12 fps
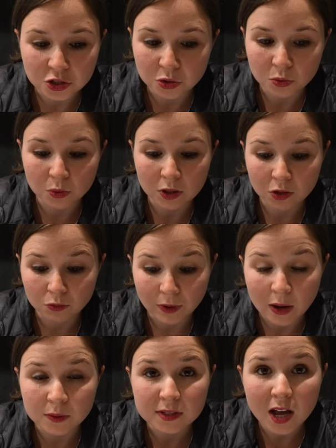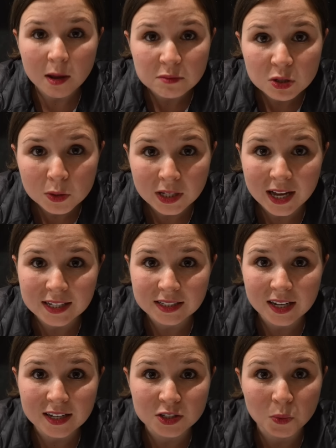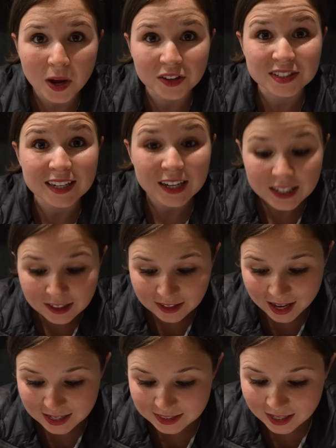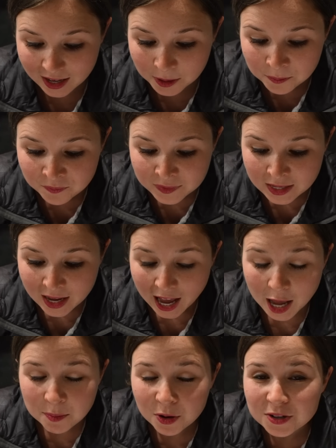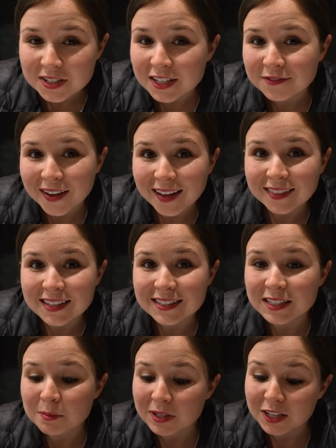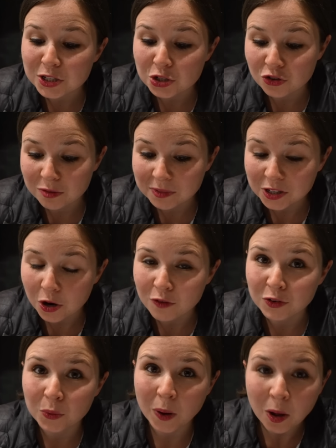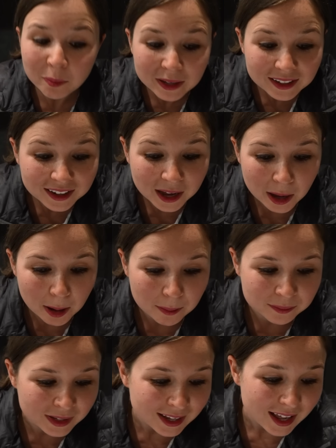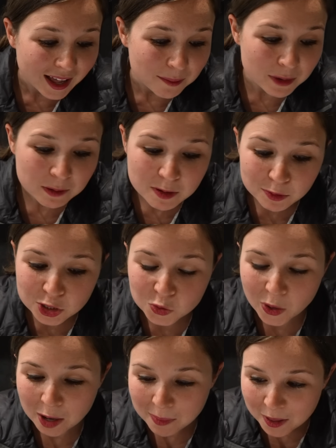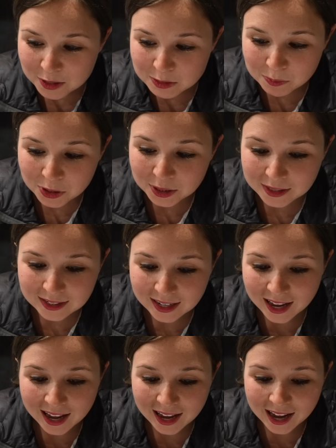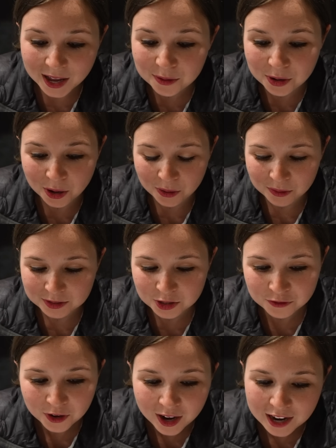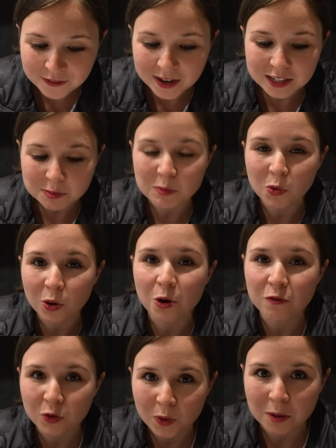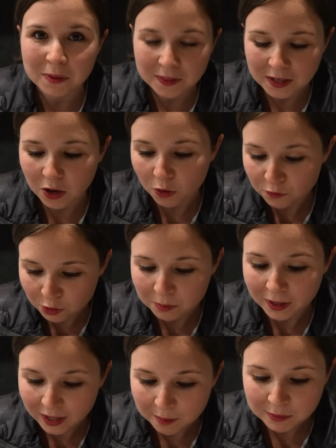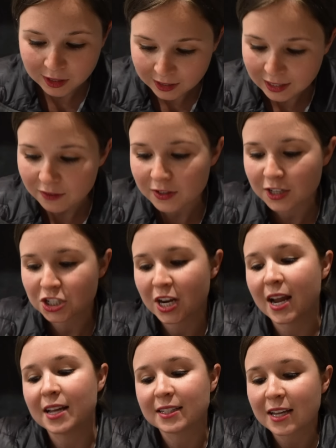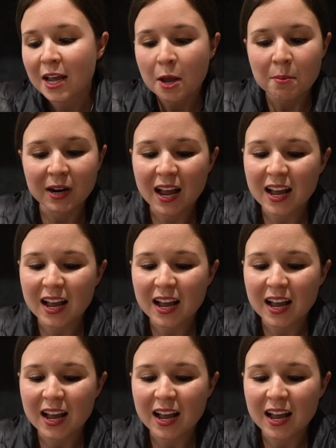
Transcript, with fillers: to the routes up to Alaska as well as in Alaska. I personally find this to be extremely overwhelming. Many people swear by this book. I don't know. So far I find it to be more overwhelming than helpful, but I'm gonna give it a chance. But it